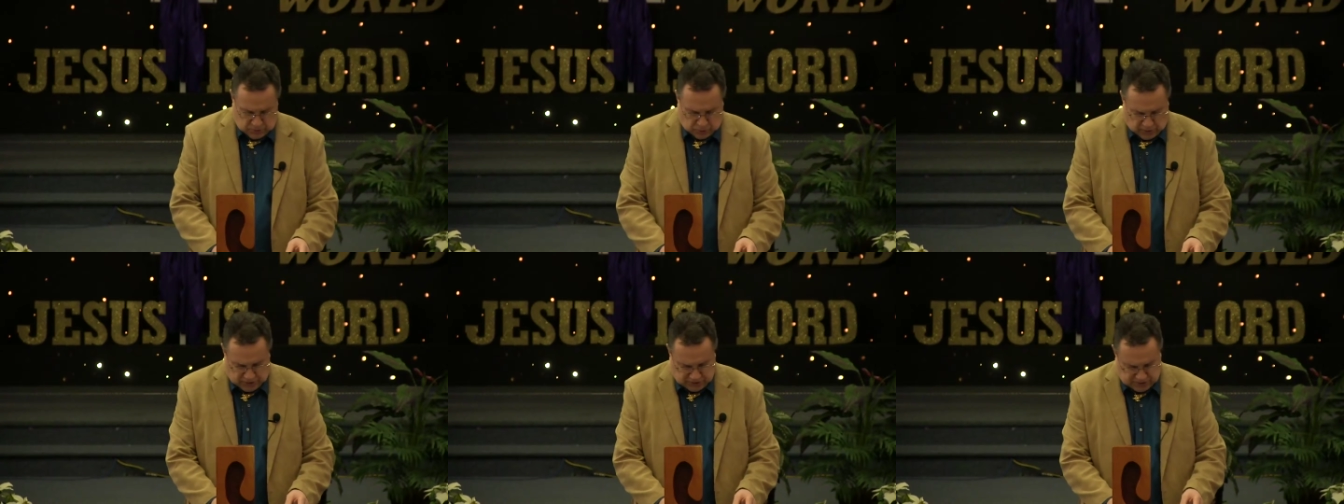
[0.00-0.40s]

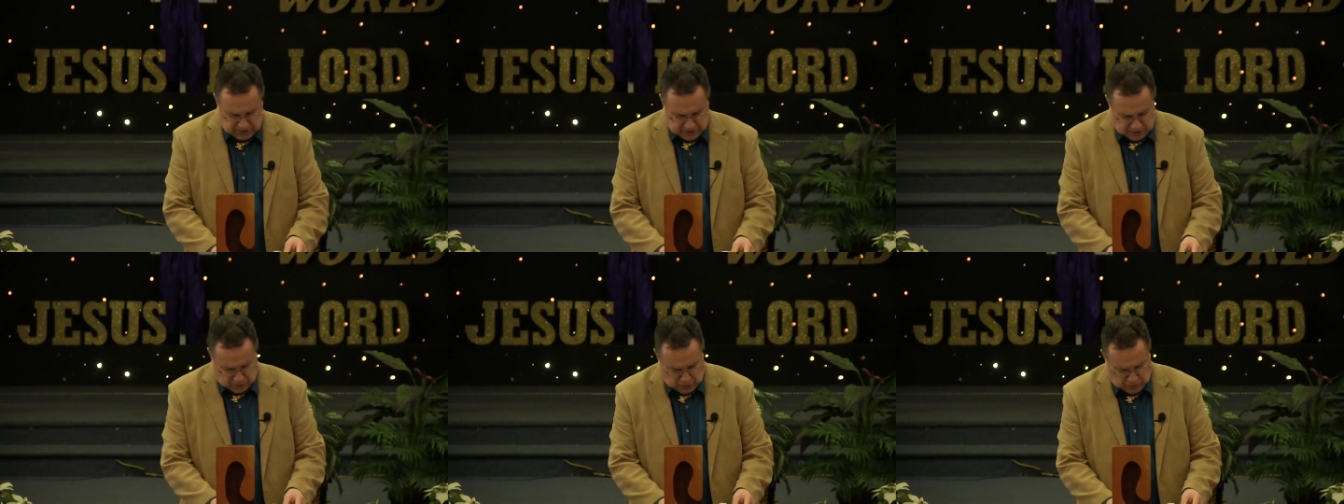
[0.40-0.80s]
Trust
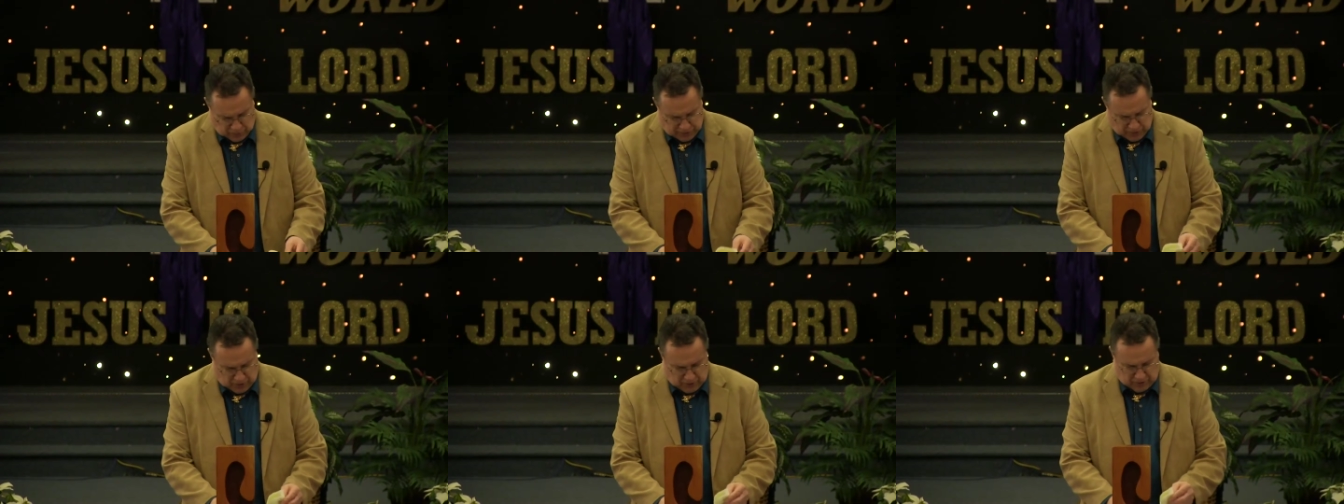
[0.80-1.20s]
in the Lord
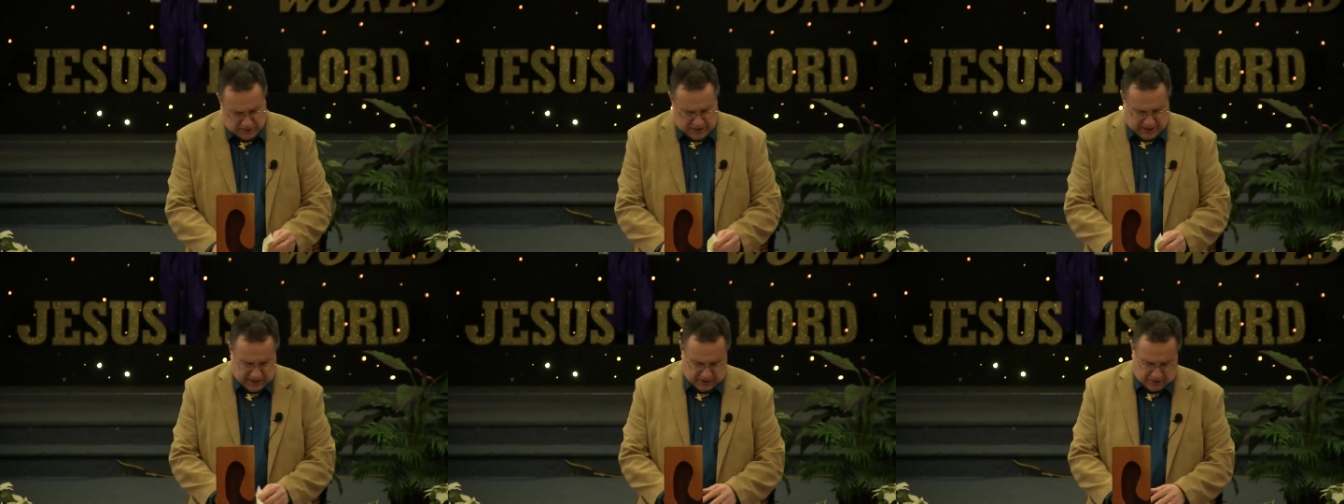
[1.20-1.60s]
with all
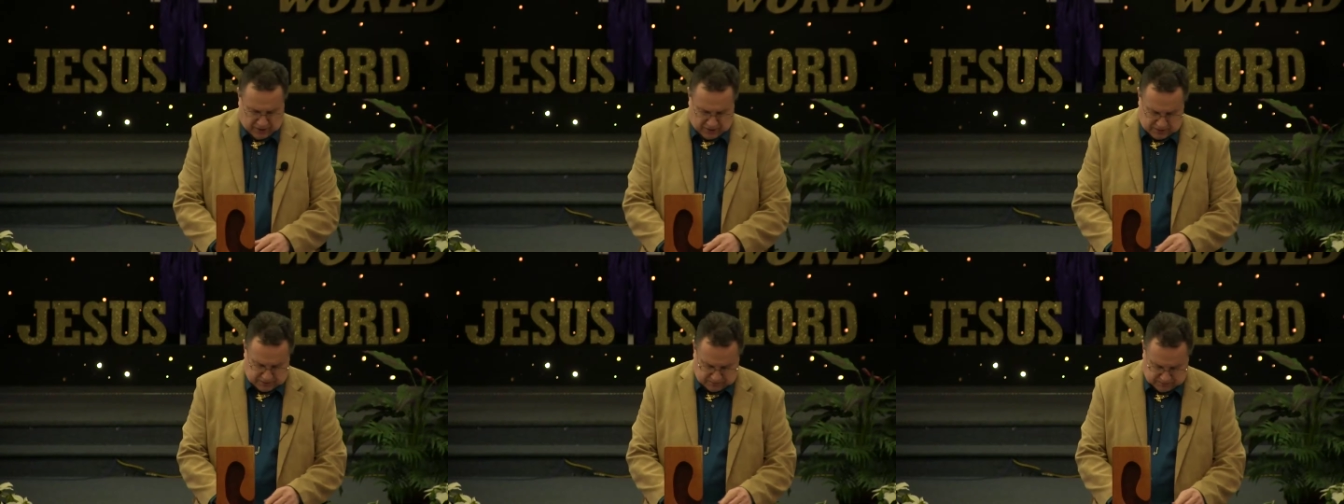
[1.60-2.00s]
thy
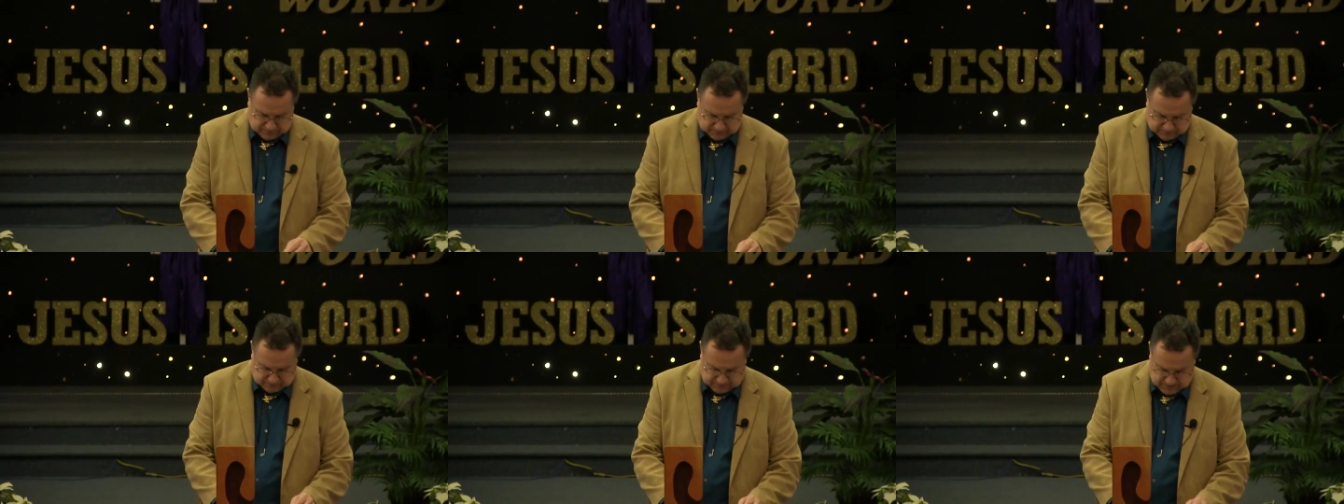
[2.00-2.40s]
heart.
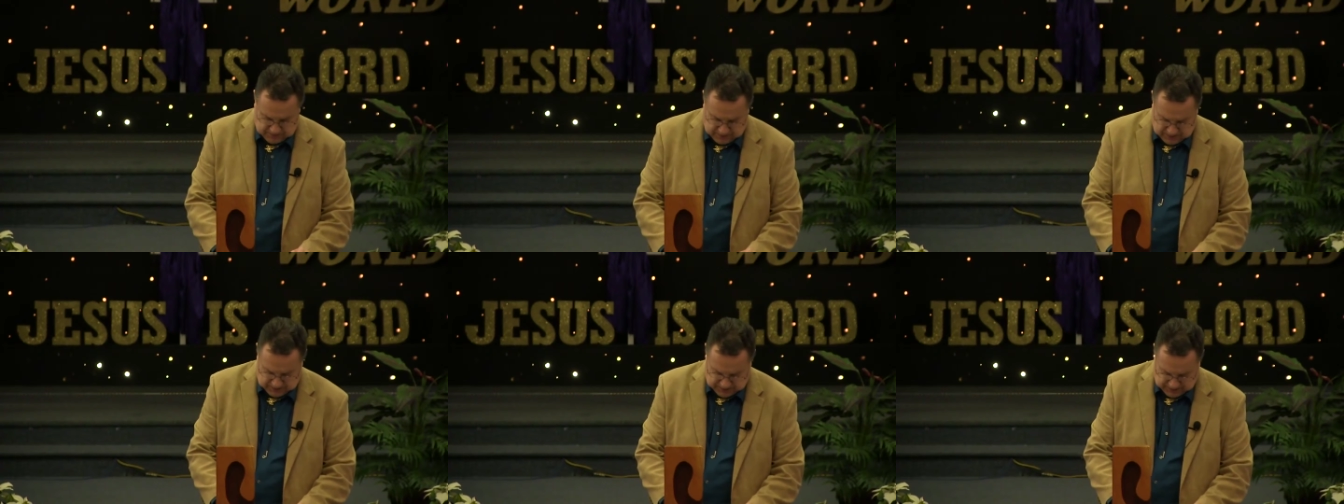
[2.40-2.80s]

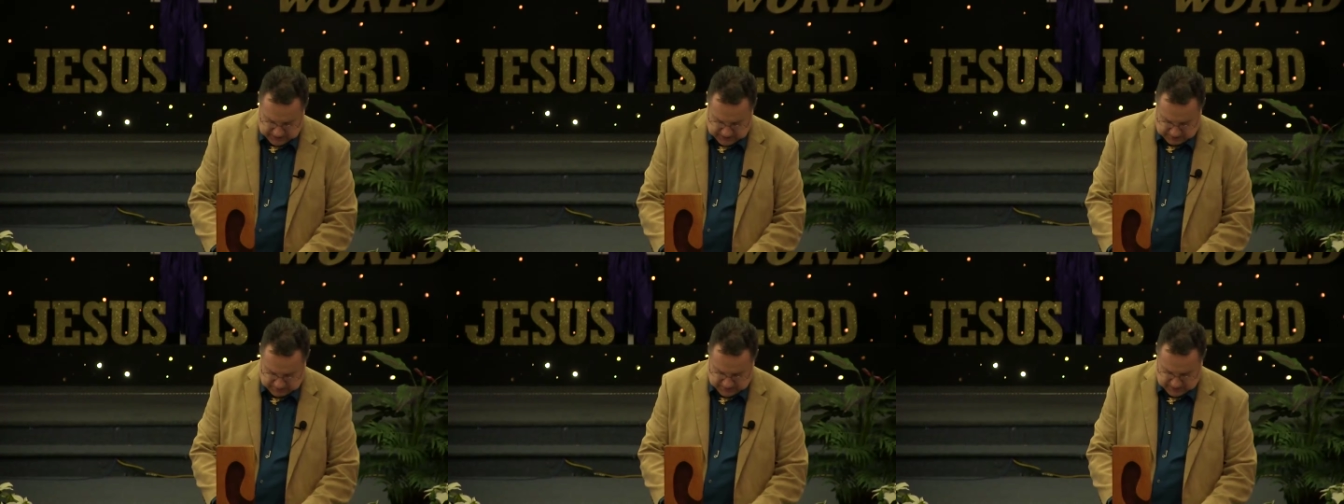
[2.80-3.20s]

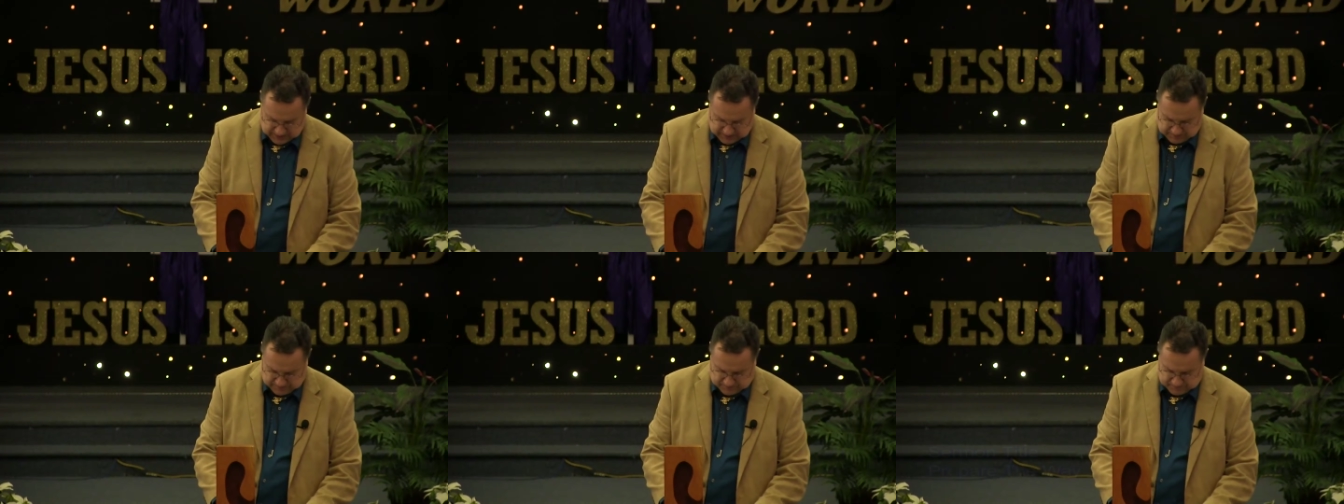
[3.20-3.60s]

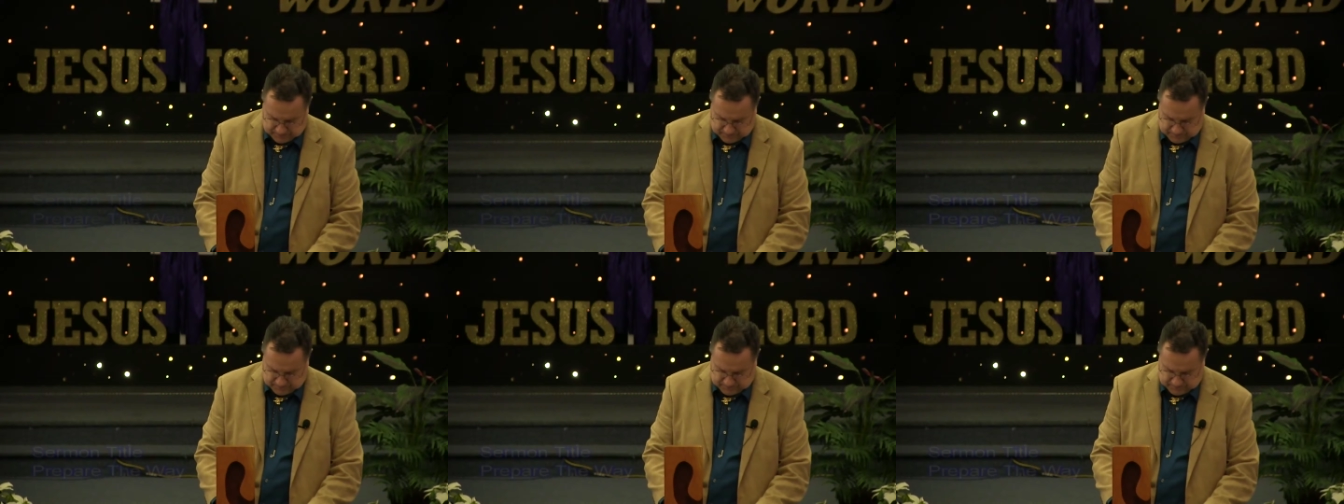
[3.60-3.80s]
Amen.